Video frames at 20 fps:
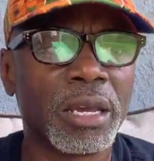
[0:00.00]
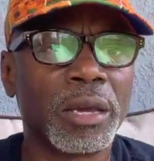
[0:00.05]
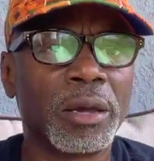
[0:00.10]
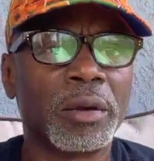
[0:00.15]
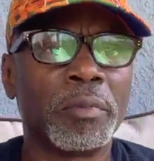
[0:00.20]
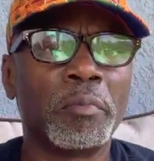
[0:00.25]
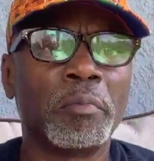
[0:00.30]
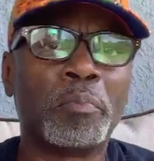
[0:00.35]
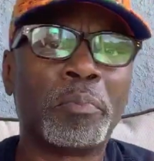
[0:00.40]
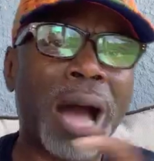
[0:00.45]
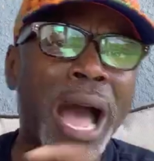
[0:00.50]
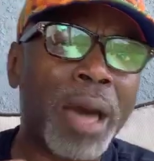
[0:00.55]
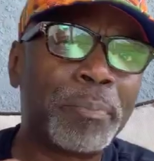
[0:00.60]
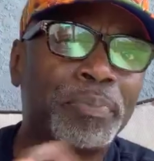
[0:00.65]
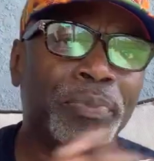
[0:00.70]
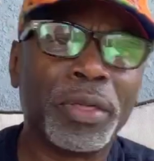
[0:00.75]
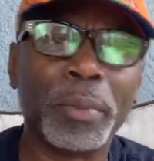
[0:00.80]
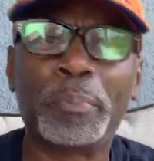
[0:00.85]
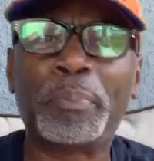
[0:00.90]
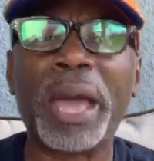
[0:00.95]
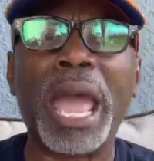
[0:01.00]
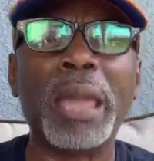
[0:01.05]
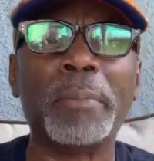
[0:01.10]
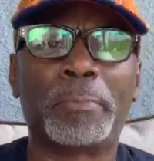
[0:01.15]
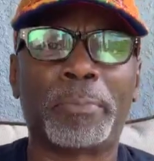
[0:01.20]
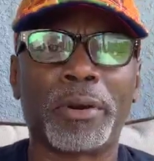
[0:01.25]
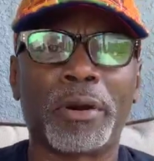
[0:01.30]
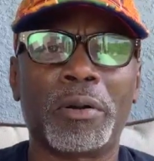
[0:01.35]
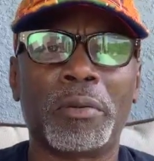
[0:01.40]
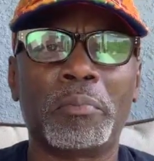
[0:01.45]
by the
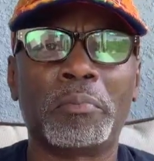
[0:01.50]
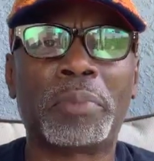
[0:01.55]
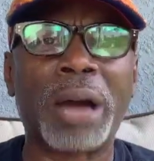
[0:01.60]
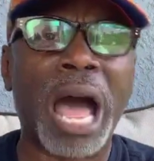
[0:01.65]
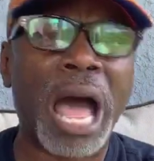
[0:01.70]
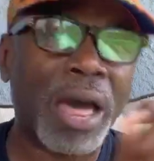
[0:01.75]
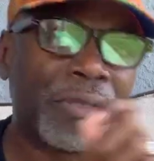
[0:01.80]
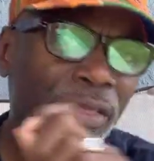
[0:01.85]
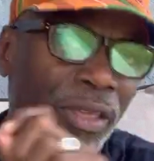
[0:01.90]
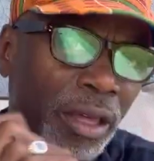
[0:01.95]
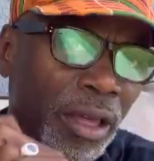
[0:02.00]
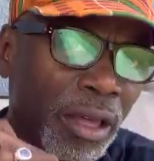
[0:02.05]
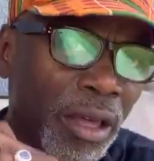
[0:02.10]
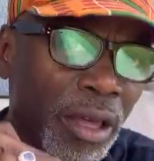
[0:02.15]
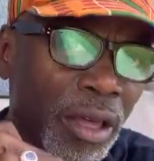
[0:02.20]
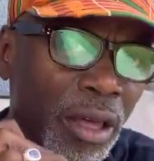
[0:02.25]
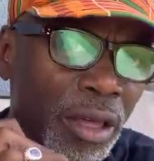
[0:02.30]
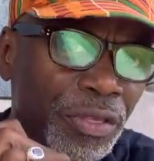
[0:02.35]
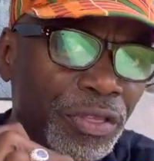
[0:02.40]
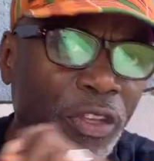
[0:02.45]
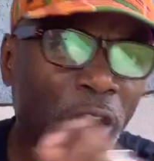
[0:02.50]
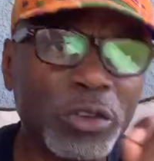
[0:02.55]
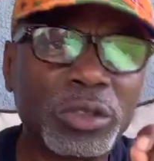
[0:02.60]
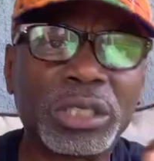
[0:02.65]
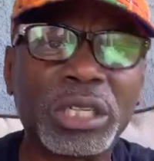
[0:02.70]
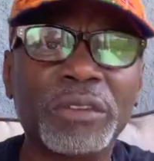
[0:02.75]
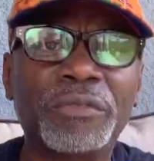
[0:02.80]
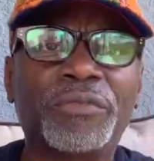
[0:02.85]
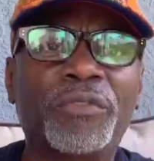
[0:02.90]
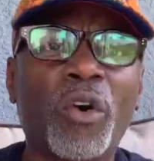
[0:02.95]
paper, by the
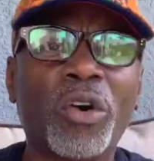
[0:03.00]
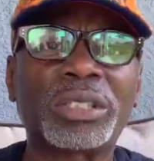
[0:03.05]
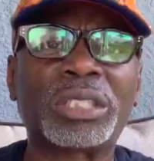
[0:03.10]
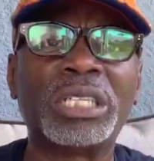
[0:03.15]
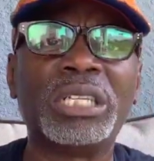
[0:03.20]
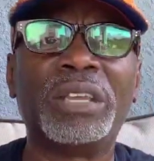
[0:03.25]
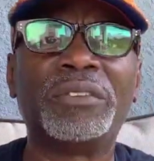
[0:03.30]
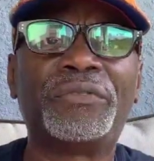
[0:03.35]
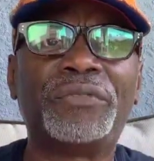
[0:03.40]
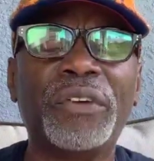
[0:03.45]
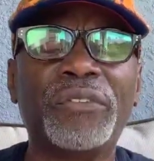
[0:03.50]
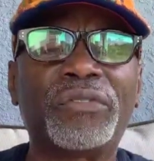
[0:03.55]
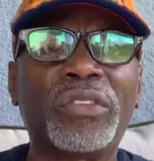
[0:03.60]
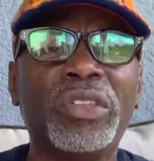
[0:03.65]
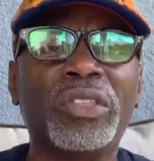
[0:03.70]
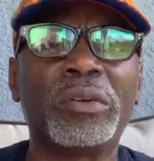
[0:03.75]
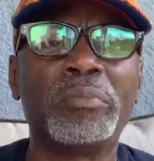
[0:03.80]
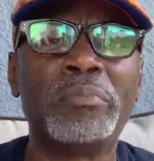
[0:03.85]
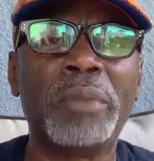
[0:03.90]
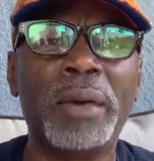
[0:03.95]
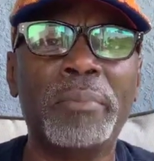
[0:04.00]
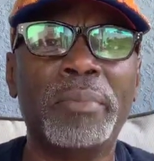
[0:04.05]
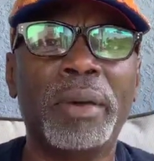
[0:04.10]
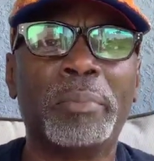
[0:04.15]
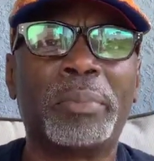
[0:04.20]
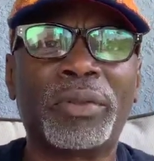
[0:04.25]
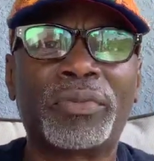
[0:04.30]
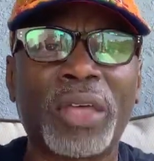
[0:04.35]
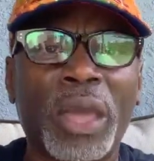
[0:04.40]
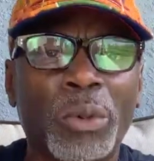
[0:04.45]
13th, 14th, and 15th Amendment,
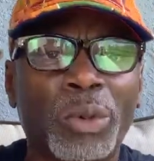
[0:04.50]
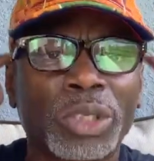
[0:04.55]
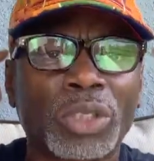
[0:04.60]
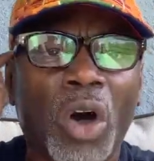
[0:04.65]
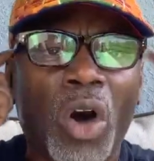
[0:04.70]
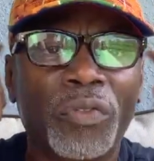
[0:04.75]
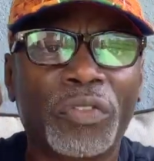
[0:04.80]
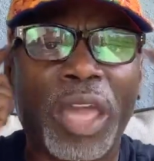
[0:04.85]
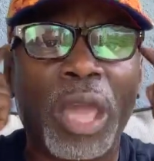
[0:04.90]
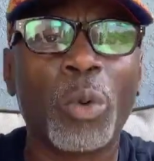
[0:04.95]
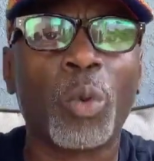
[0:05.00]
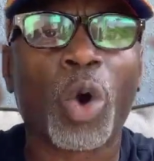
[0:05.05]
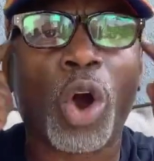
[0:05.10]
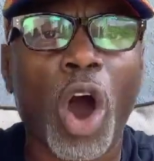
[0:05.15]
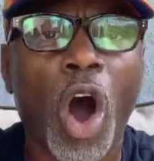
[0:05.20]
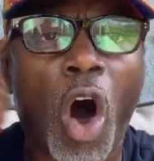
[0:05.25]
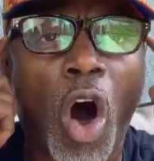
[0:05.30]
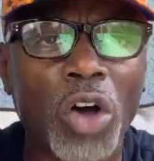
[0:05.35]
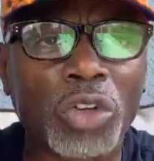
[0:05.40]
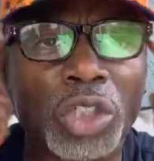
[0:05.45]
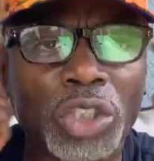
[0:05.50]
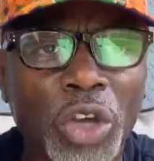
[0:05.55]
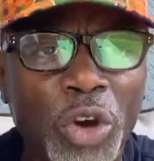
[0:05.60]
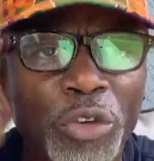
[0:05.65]
but they were also